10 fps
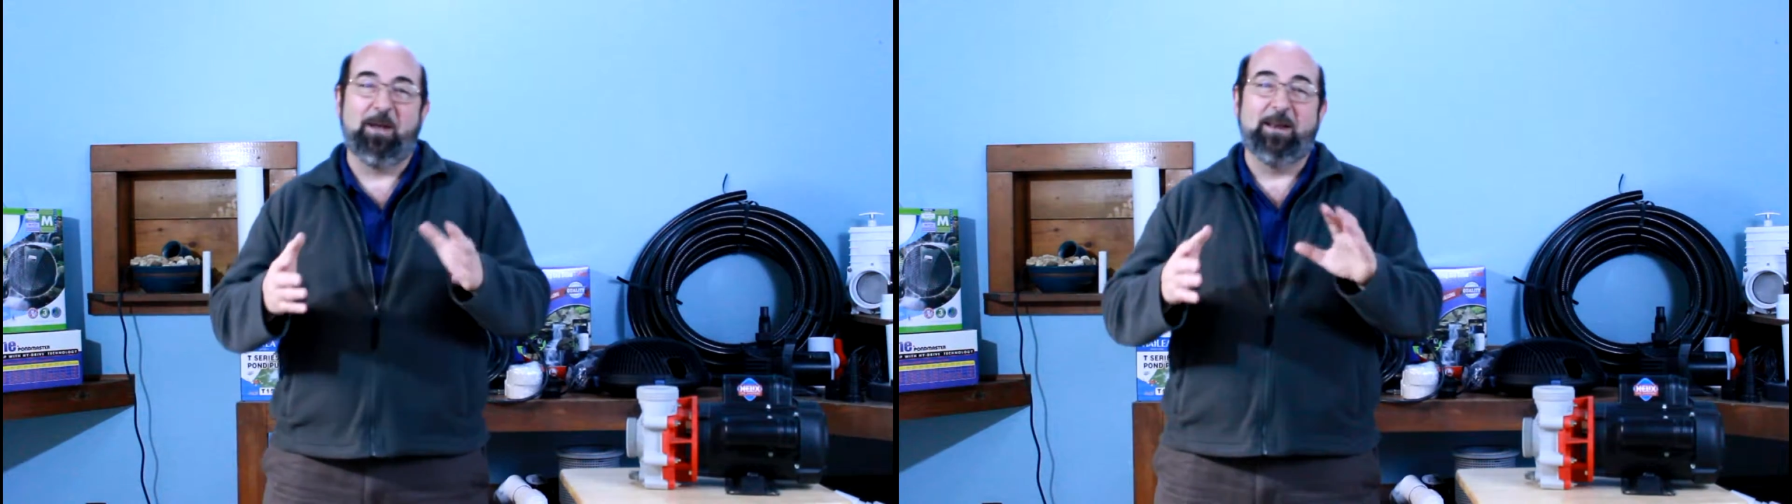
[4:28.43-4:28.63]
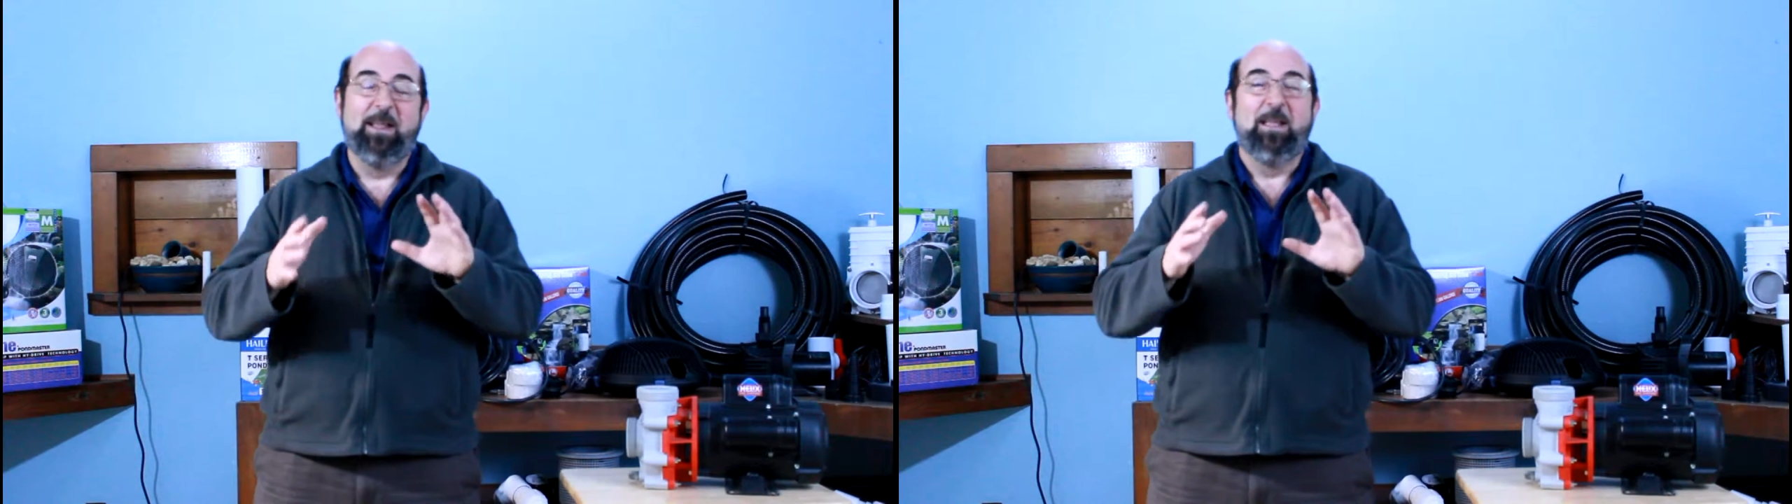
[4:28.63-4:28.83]

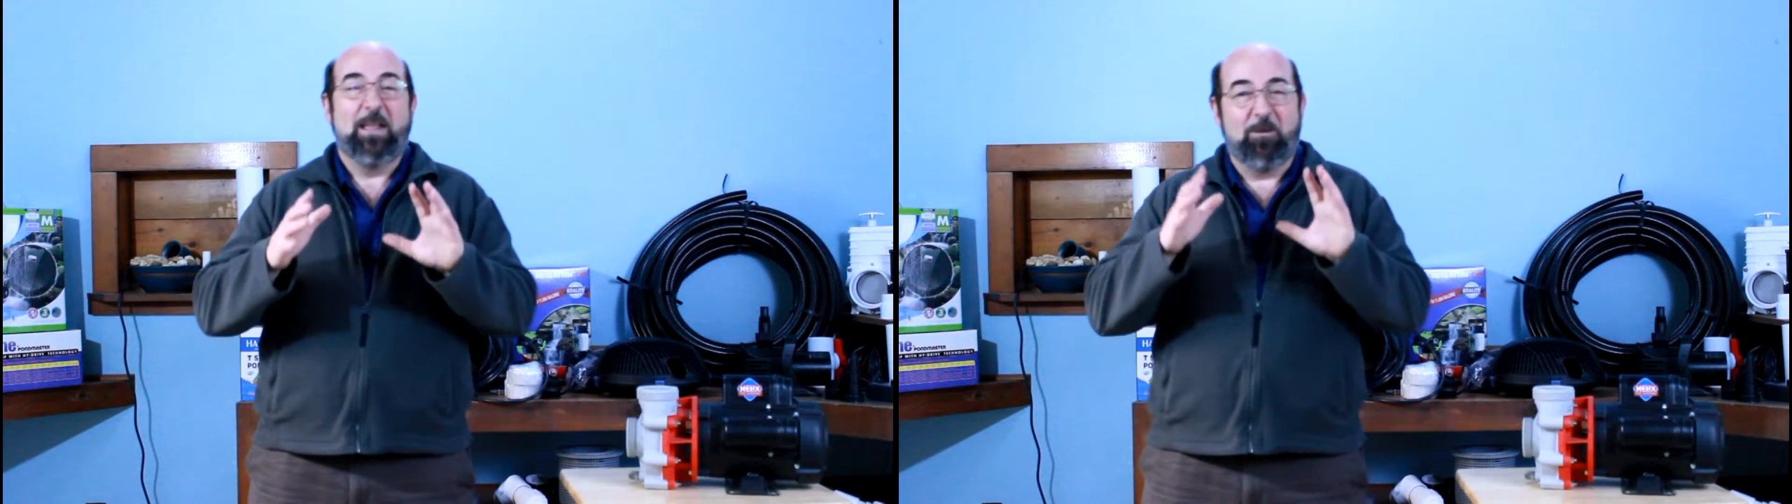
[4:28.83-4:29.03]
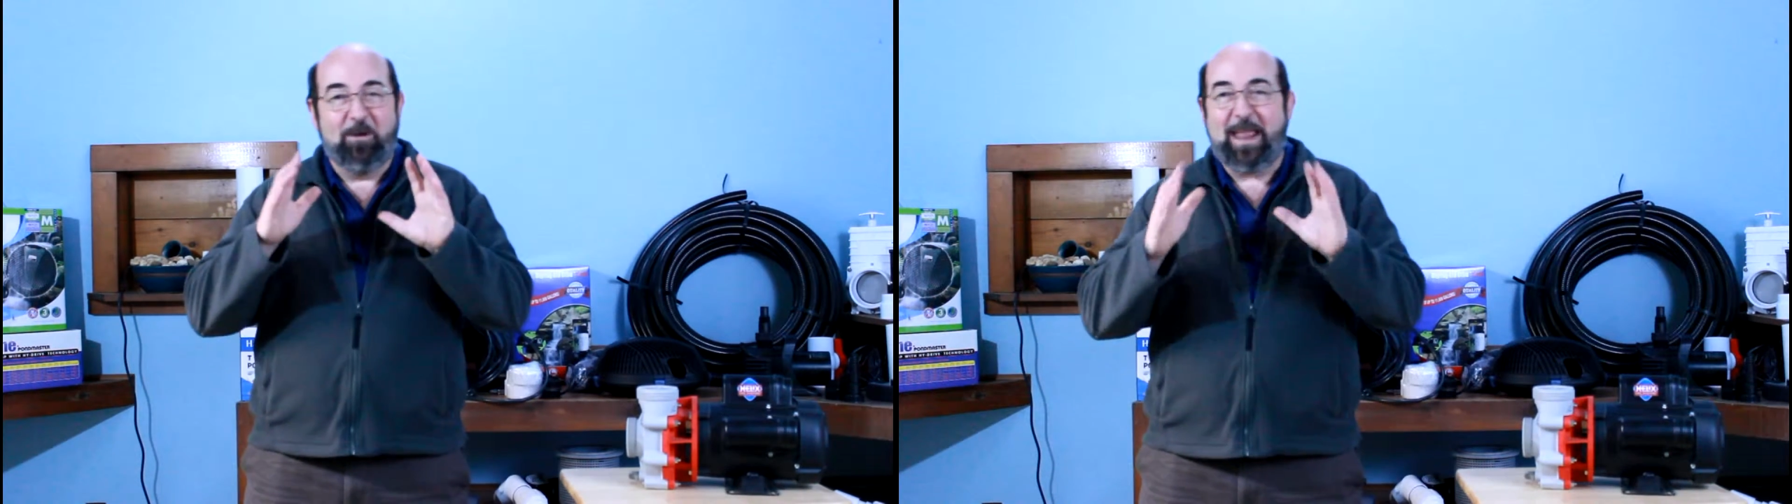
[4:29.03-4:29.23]
but
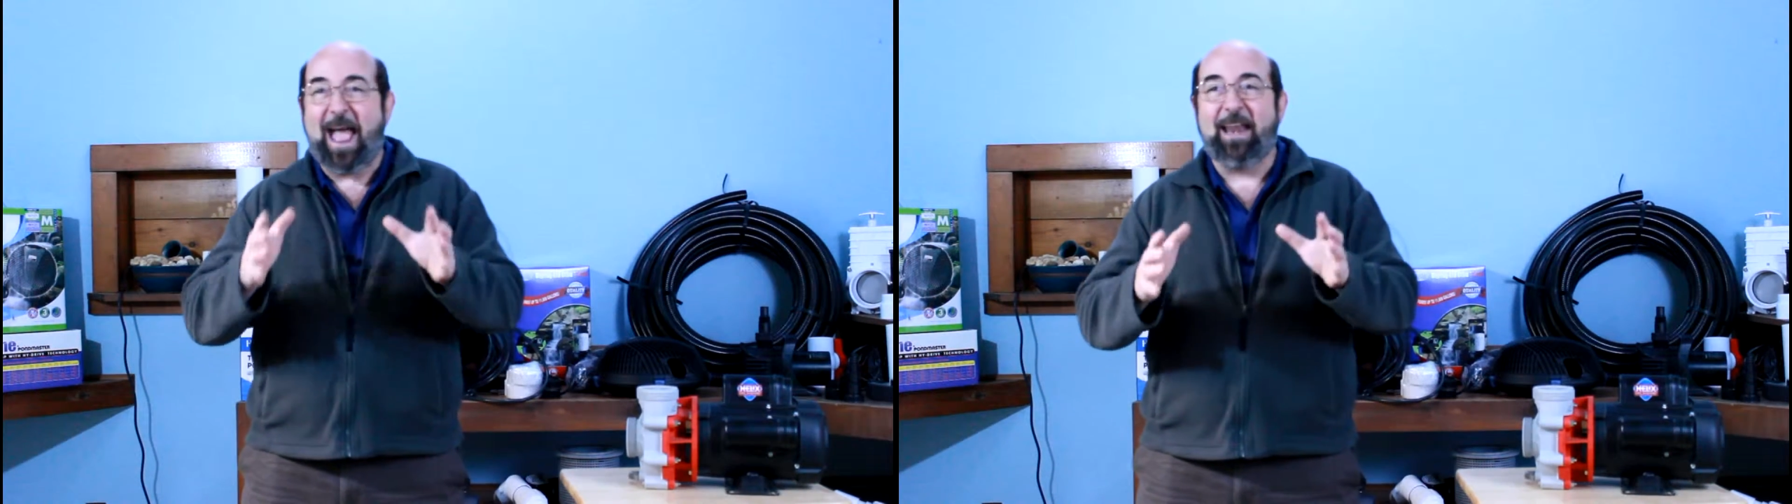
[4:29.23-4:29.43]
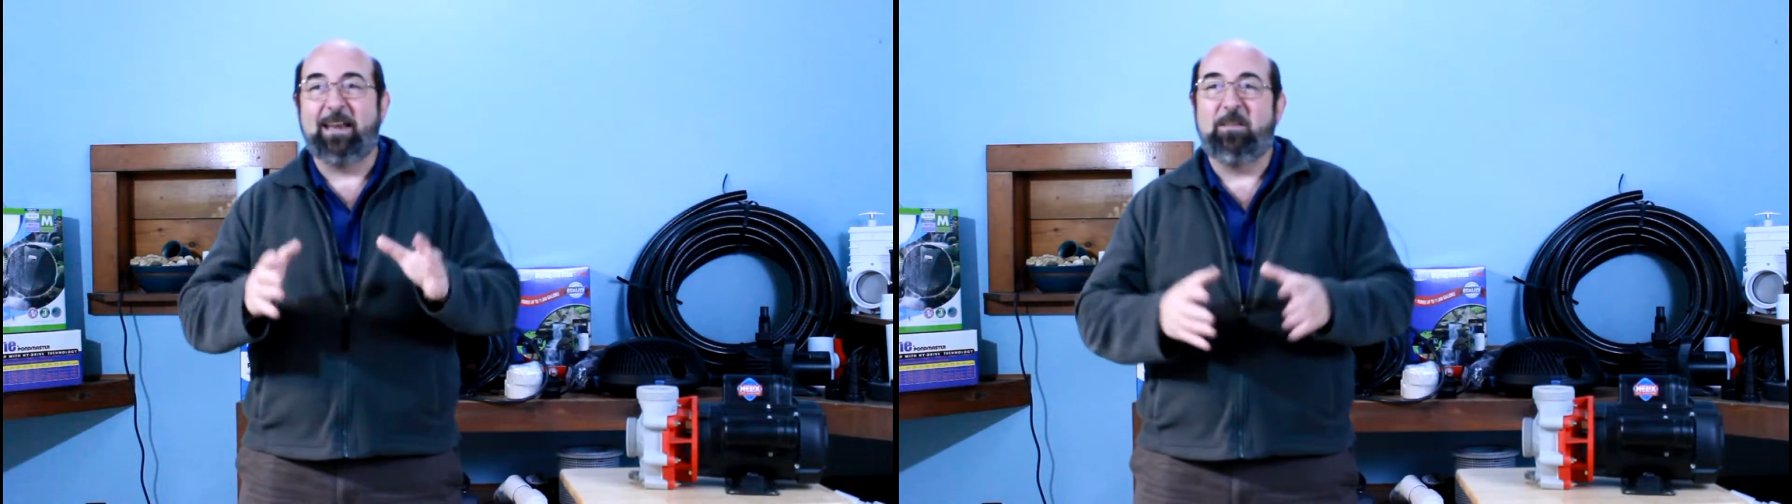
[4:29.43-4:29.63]
in
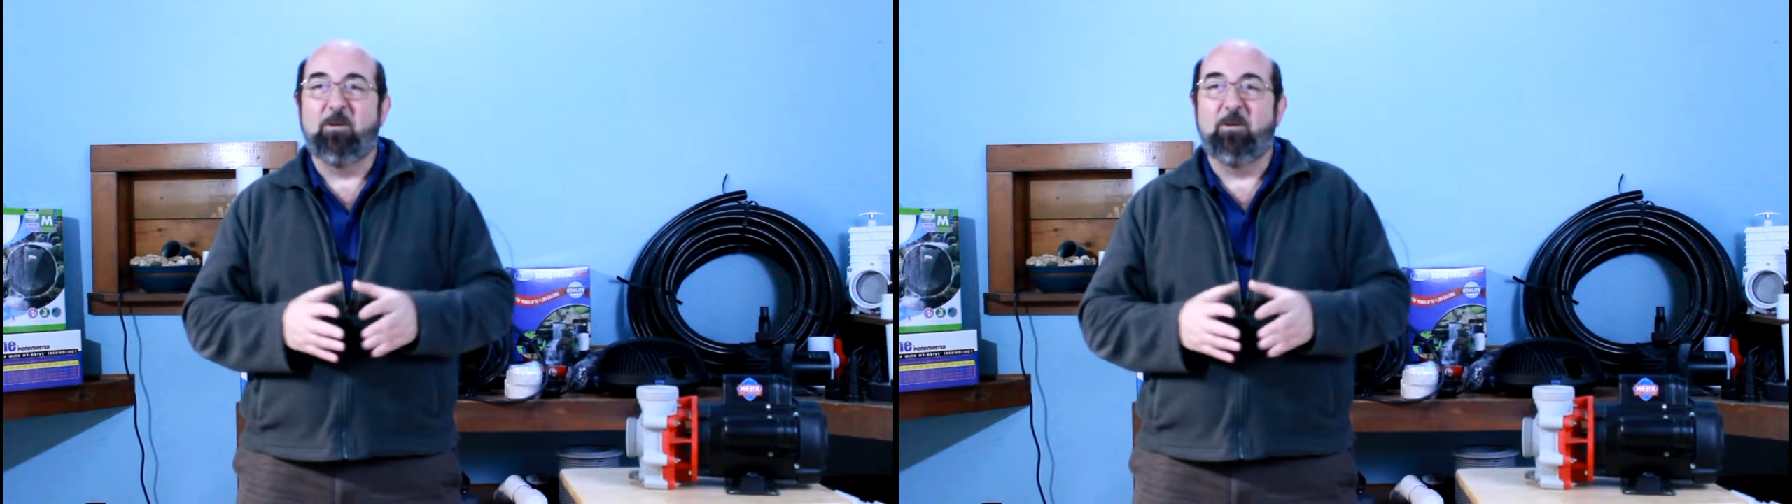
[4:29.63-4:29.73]
reality,